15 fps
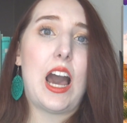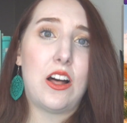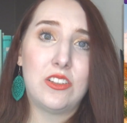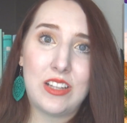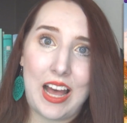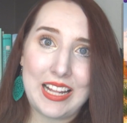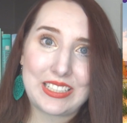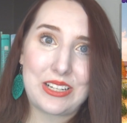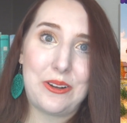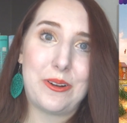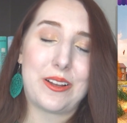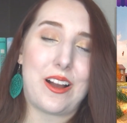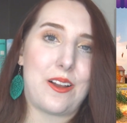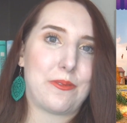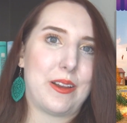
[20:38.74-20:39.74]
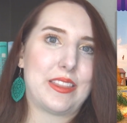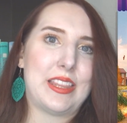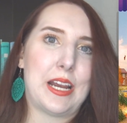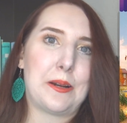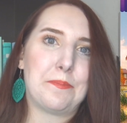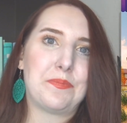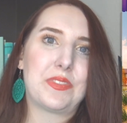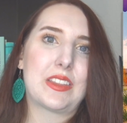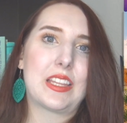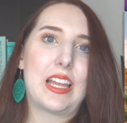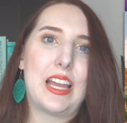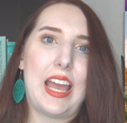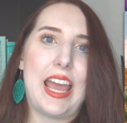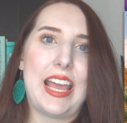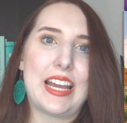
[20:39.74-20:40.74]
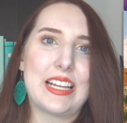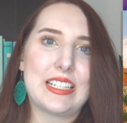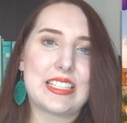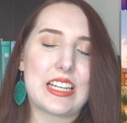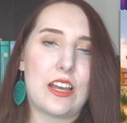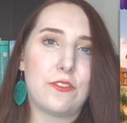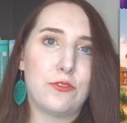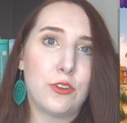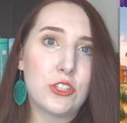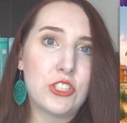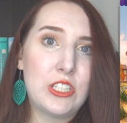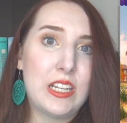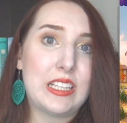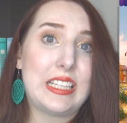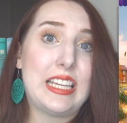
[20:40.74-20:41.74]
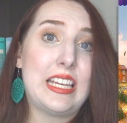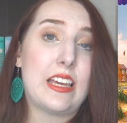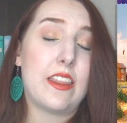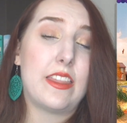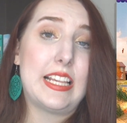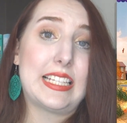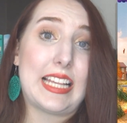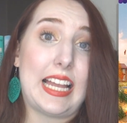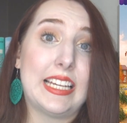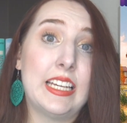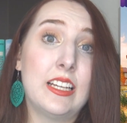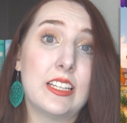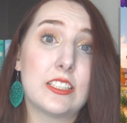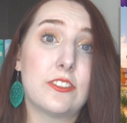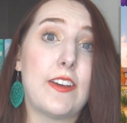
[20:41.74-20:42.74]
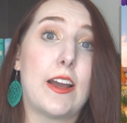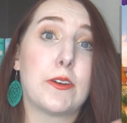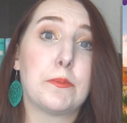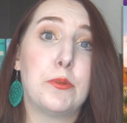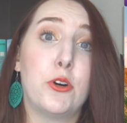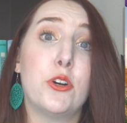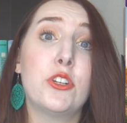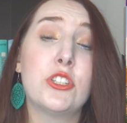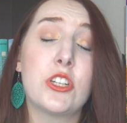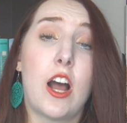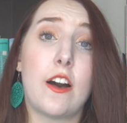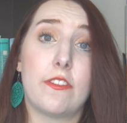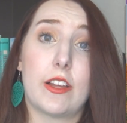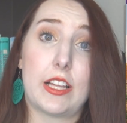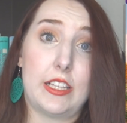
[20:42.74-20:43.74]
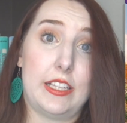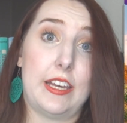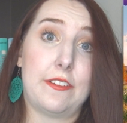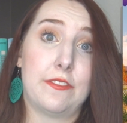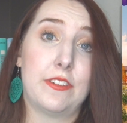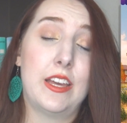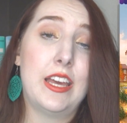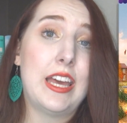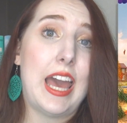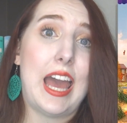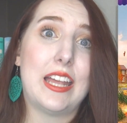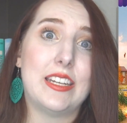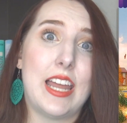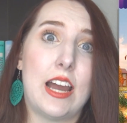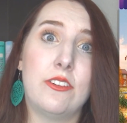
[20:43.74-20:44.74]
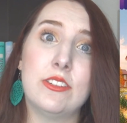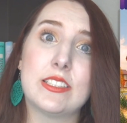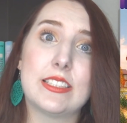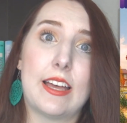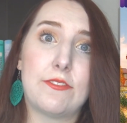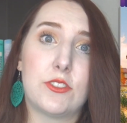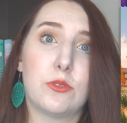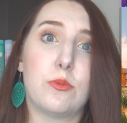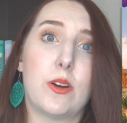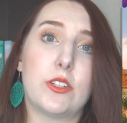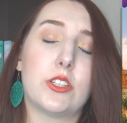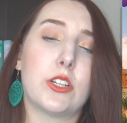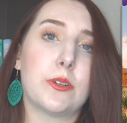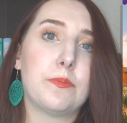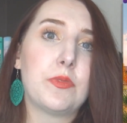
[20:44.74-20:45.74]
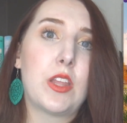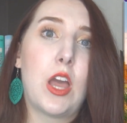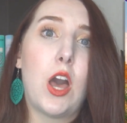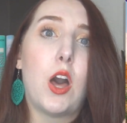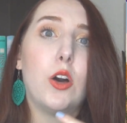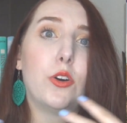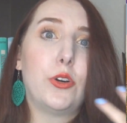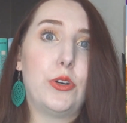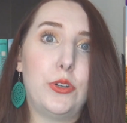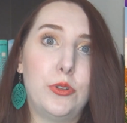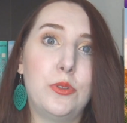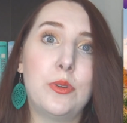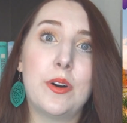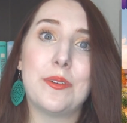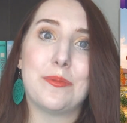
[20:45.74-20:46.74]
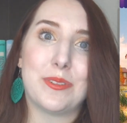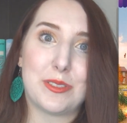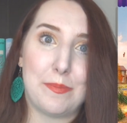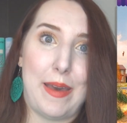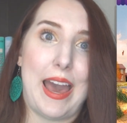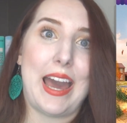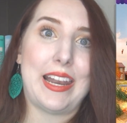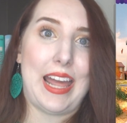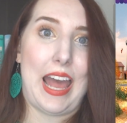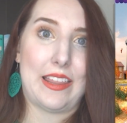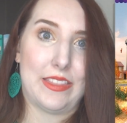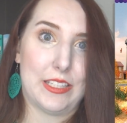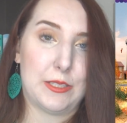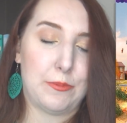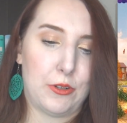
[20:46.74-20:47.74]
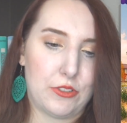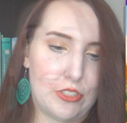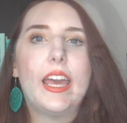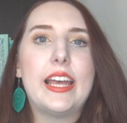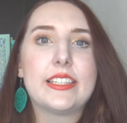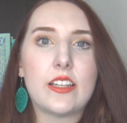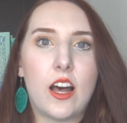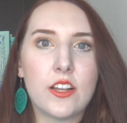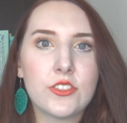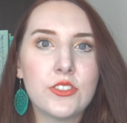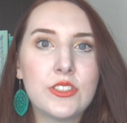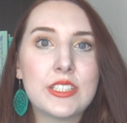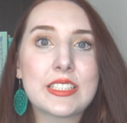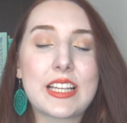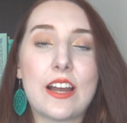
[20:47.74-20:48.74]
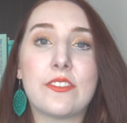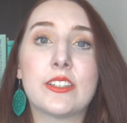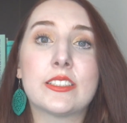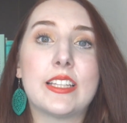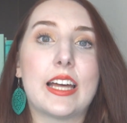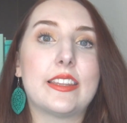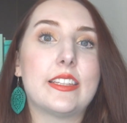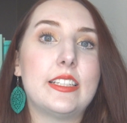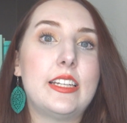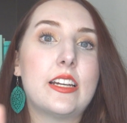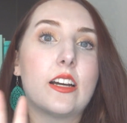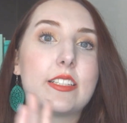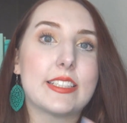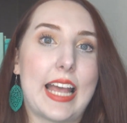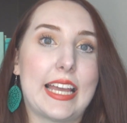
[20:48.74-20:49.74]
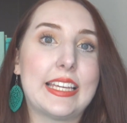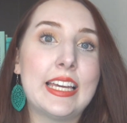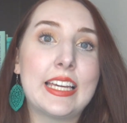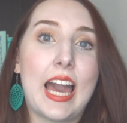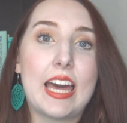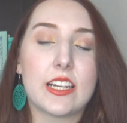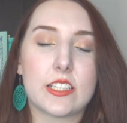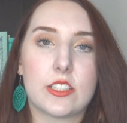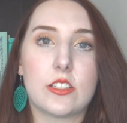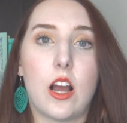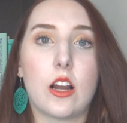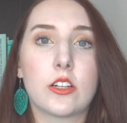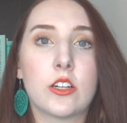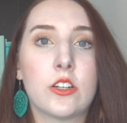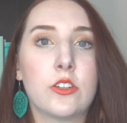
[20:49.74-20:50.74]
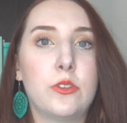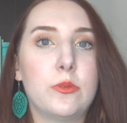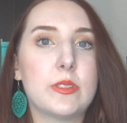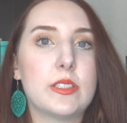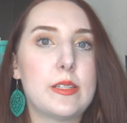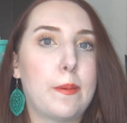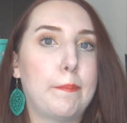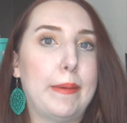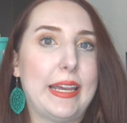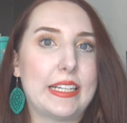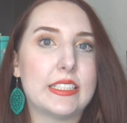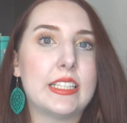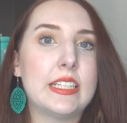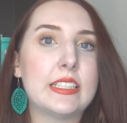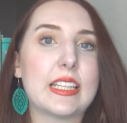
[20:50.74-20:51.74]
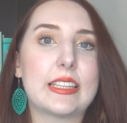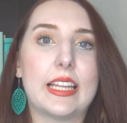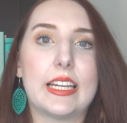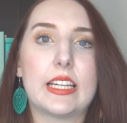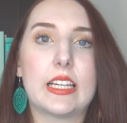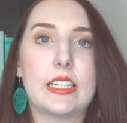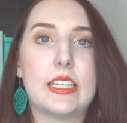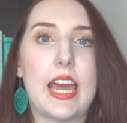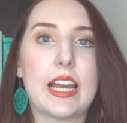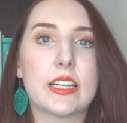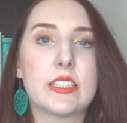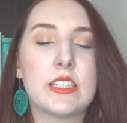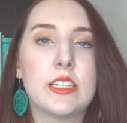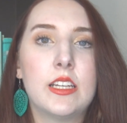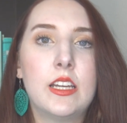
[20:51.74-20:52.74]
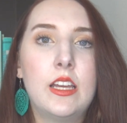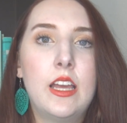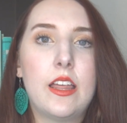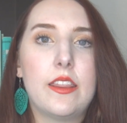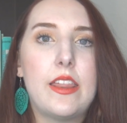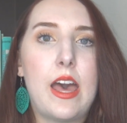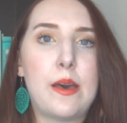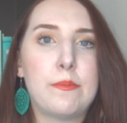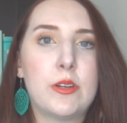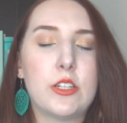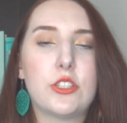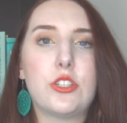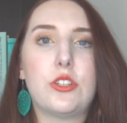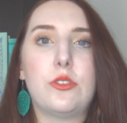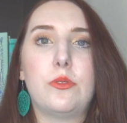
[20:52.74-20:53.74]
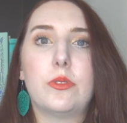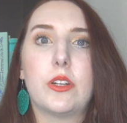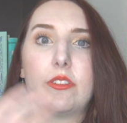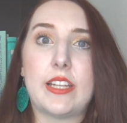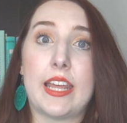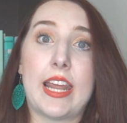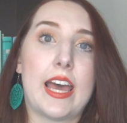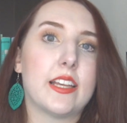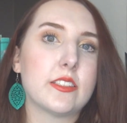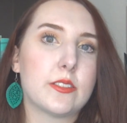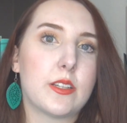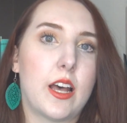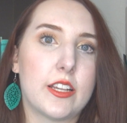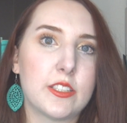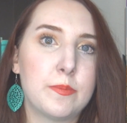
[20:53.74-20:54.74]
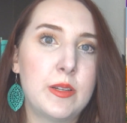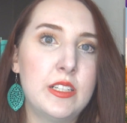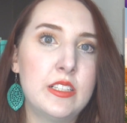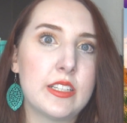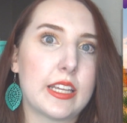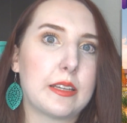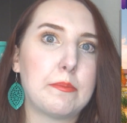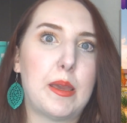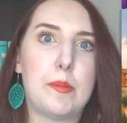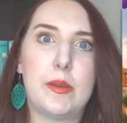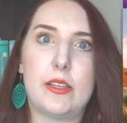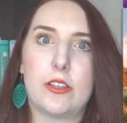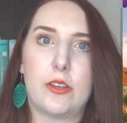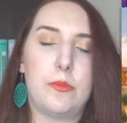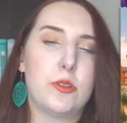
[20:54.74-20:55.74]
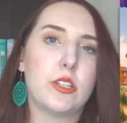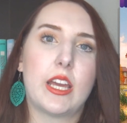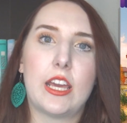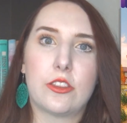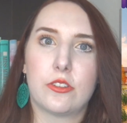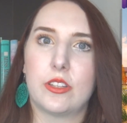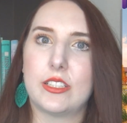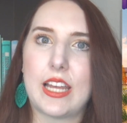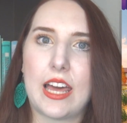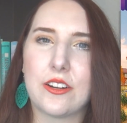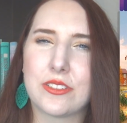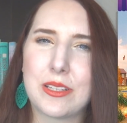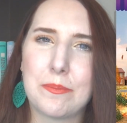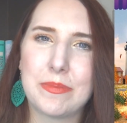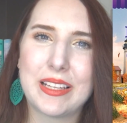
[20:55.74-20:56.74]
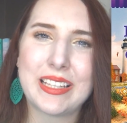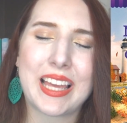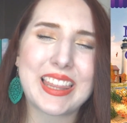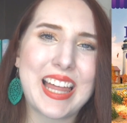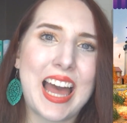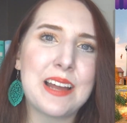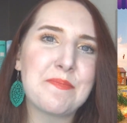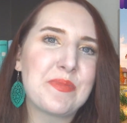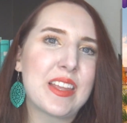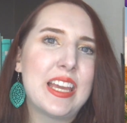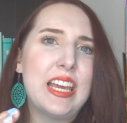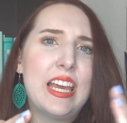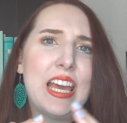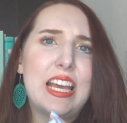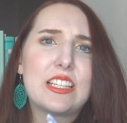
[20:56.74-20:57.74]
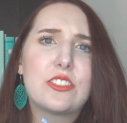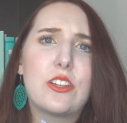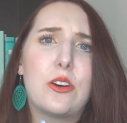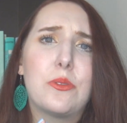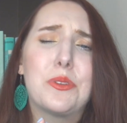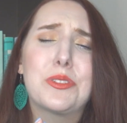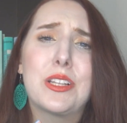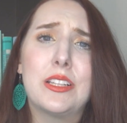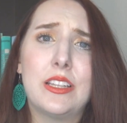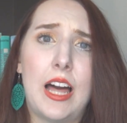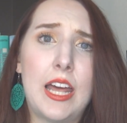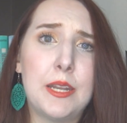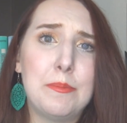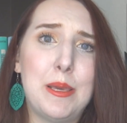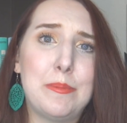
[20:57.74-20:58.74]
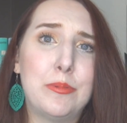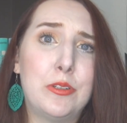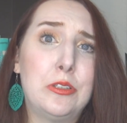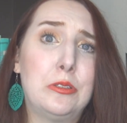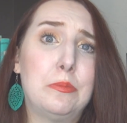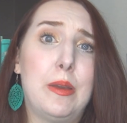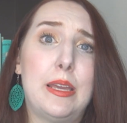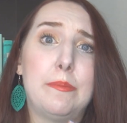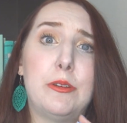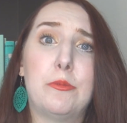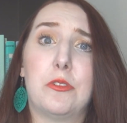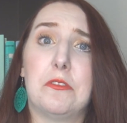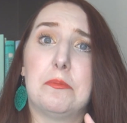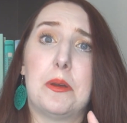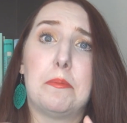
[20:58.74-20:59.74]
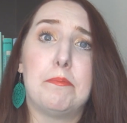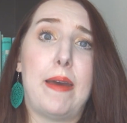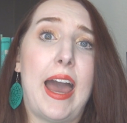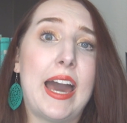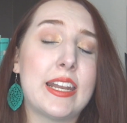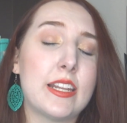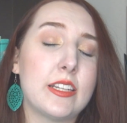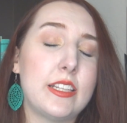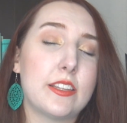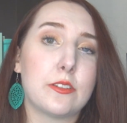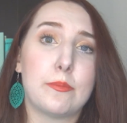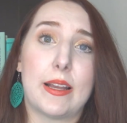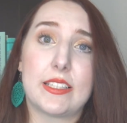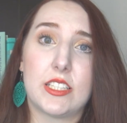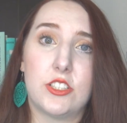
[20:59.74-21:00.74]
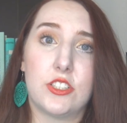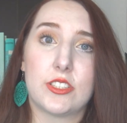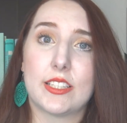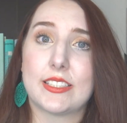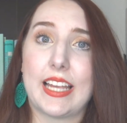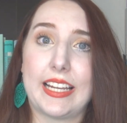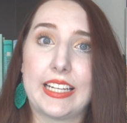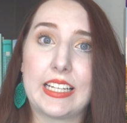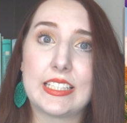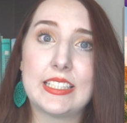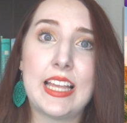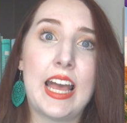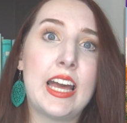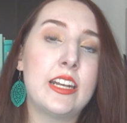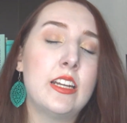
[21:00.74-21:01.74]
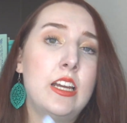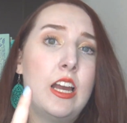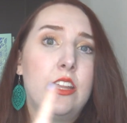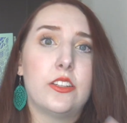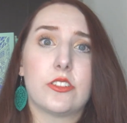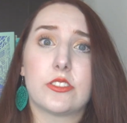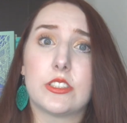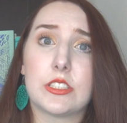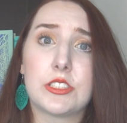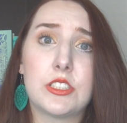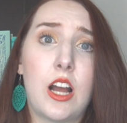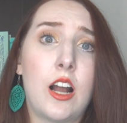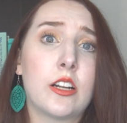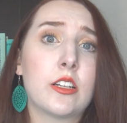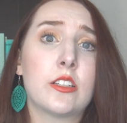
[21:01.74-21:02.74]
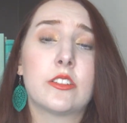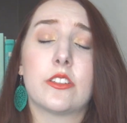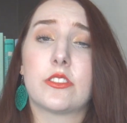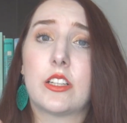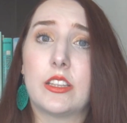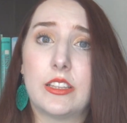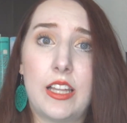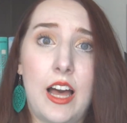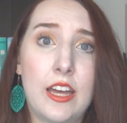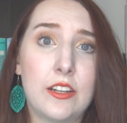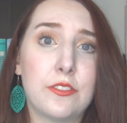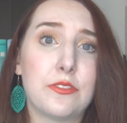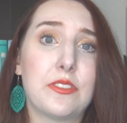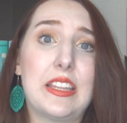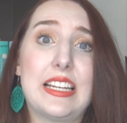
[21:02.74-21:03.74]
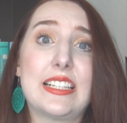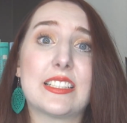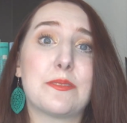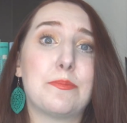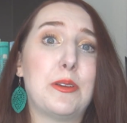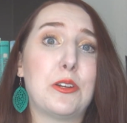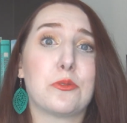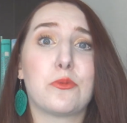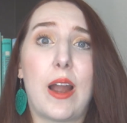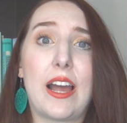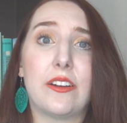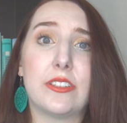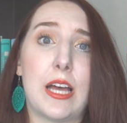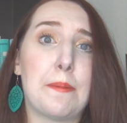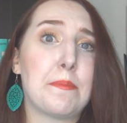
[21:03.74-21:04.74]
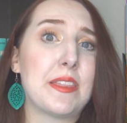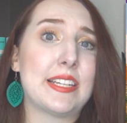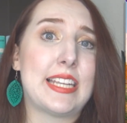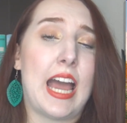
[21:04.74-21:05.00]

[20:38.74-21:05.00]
A lot going on right there. And unfortunately, the psychic is found pushed off a cliff, and now it's left to wonder who was mad at this person. It's also discovered that the psychic had a stalker who was demanding that they connect them to their dead hus husband, like maybe communicate through the dead or something like that. So there's a lot of people who maybe would have been mad at either messages the psychic said, there's the stalker, there's a lot of things being riled up, the